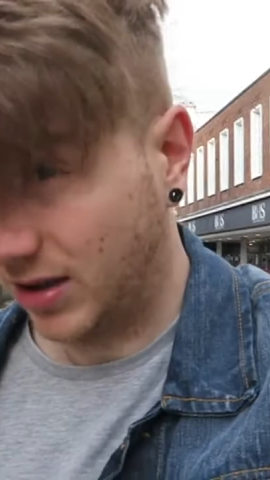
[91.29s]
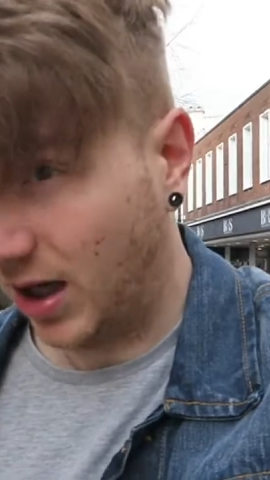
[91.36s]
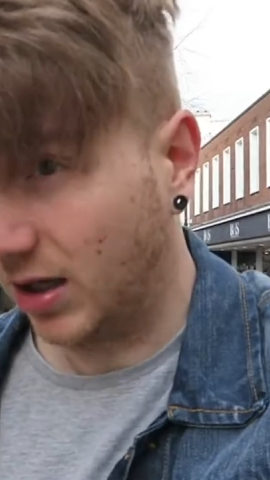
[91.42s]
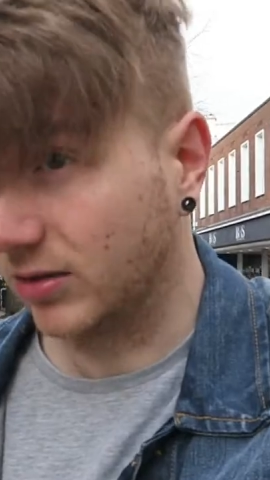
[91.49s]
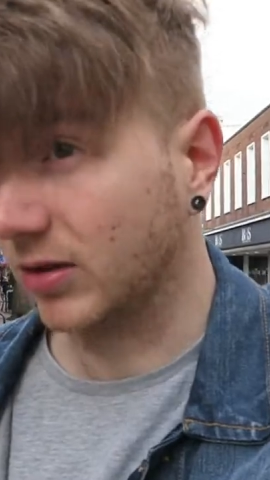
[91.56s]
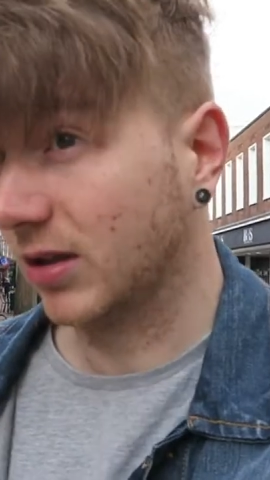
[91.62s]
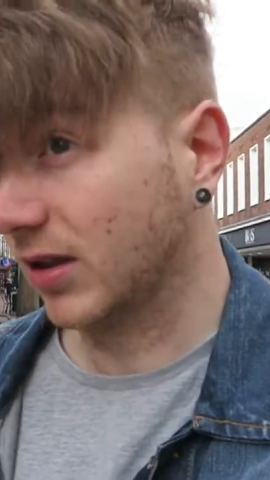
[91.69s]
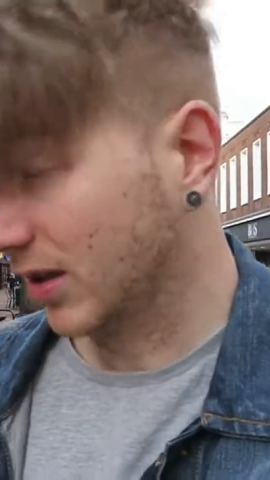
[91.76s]

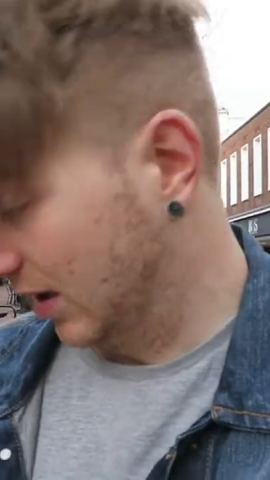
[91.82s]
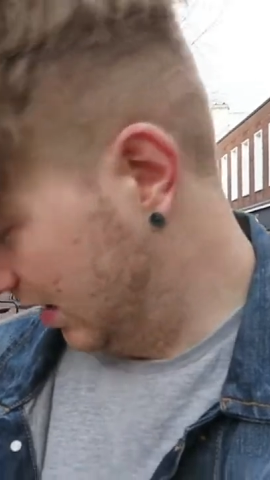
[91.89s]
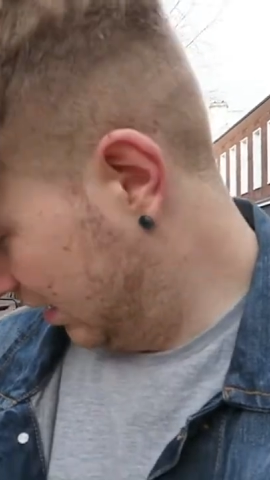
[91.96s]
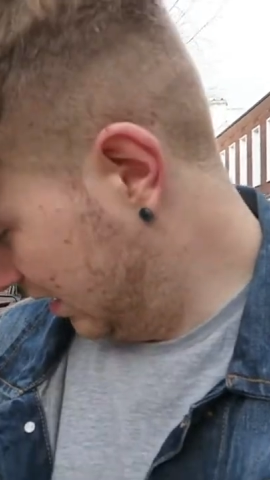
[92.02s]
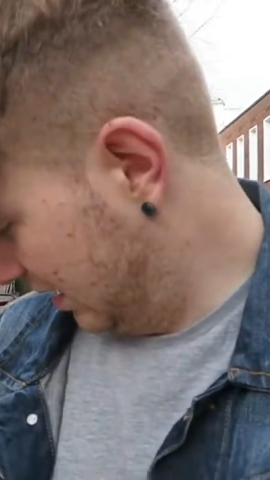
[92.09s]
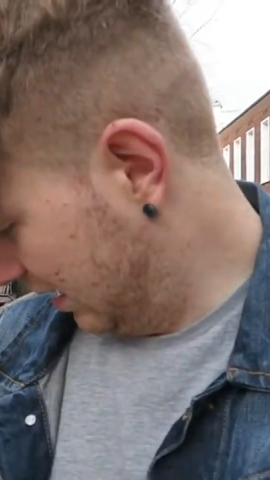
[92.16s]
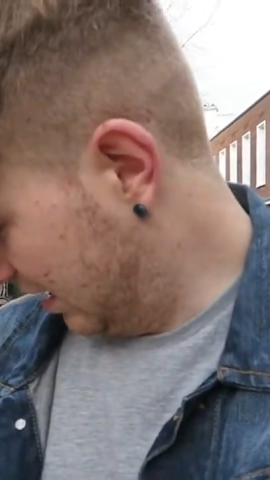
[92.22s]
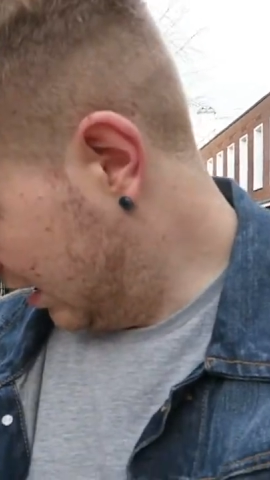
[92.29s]
Go!
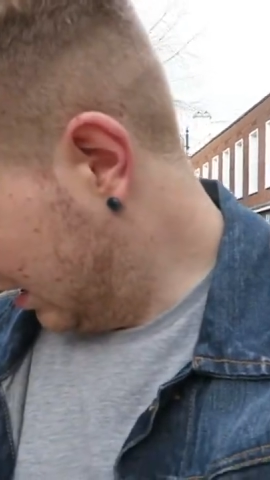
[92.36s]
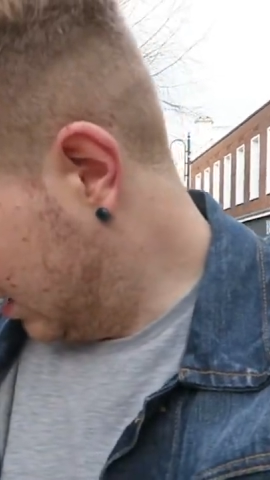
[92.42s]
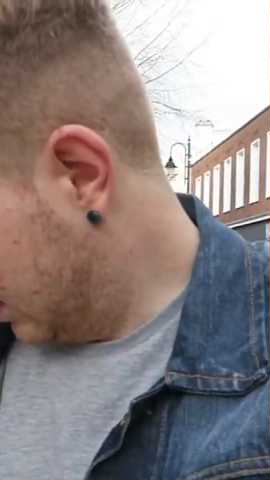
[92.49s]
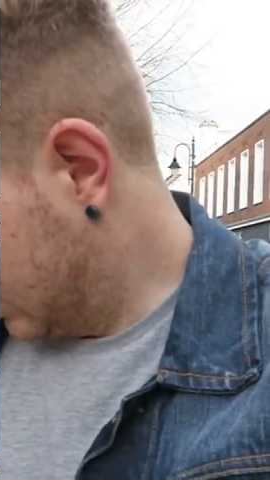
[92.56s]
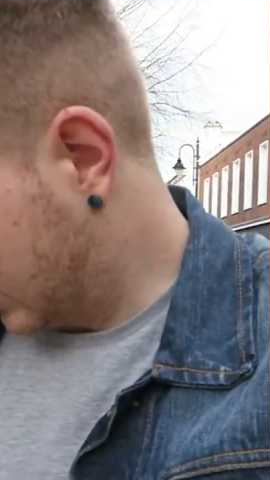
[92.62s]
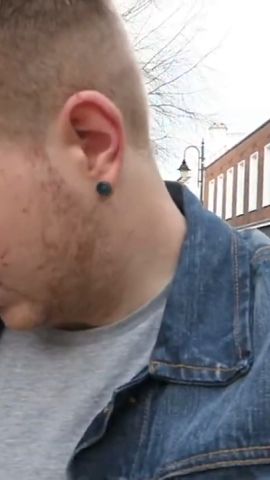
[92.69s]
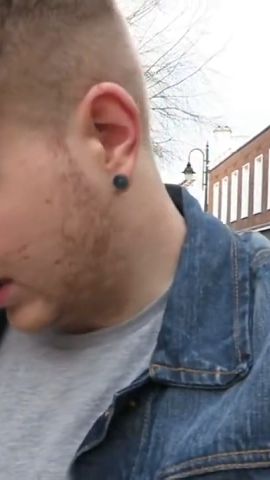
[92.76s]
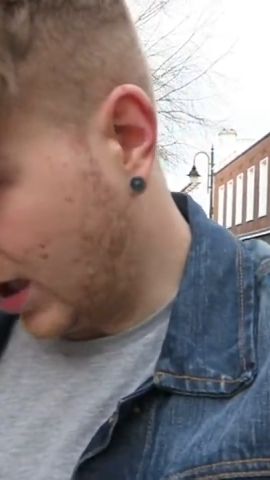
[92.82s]

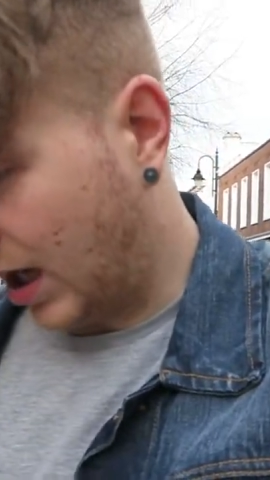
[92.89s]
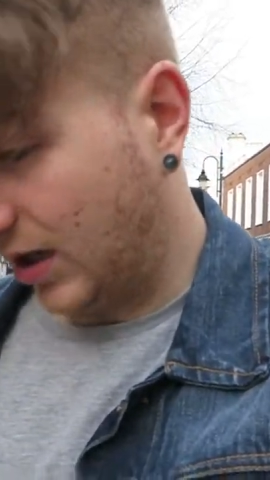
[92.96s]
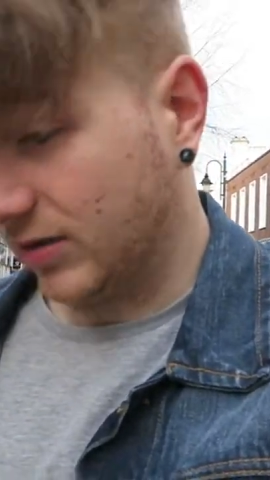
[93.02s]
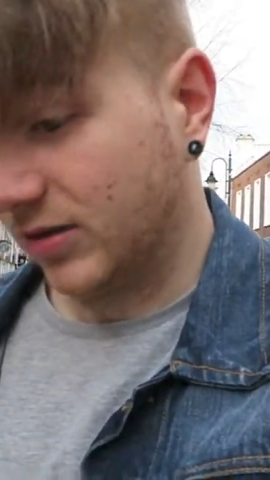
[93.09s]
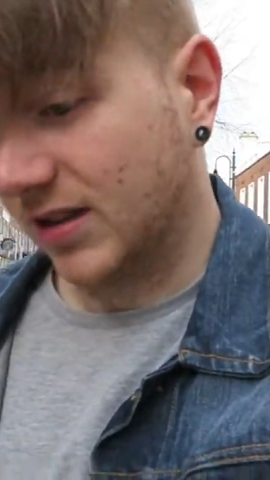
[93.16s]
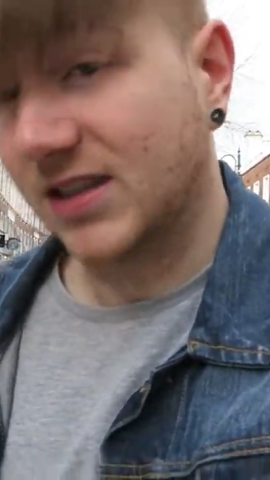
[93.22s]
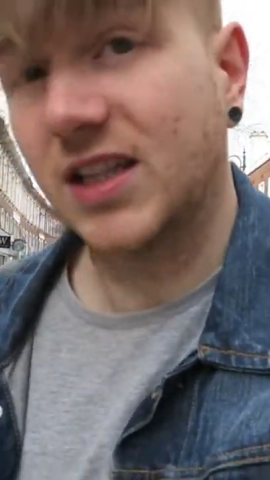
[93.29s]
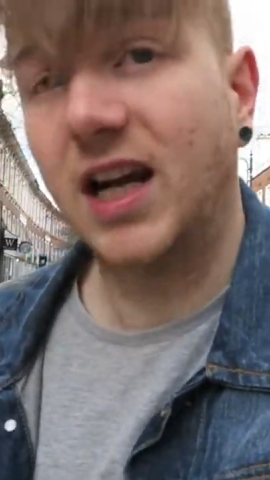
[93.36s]

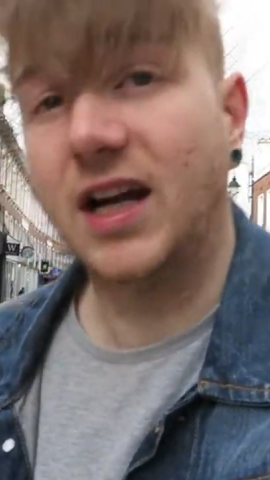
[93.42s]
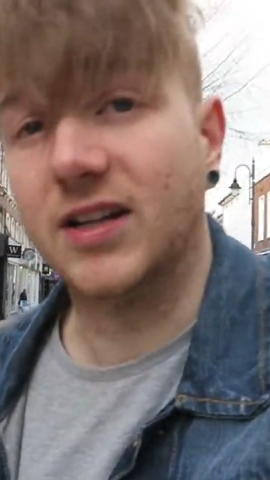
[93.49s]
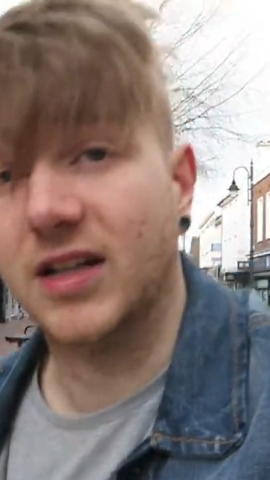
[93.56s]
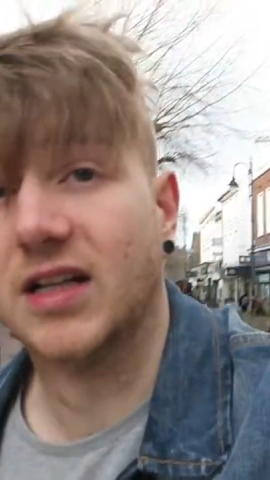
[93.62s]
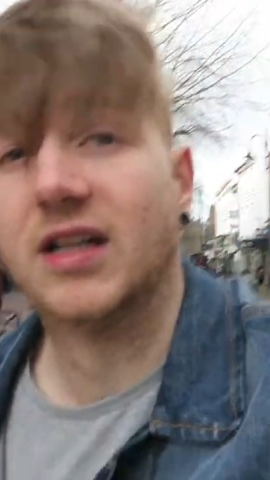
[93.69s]
Go! Let's go!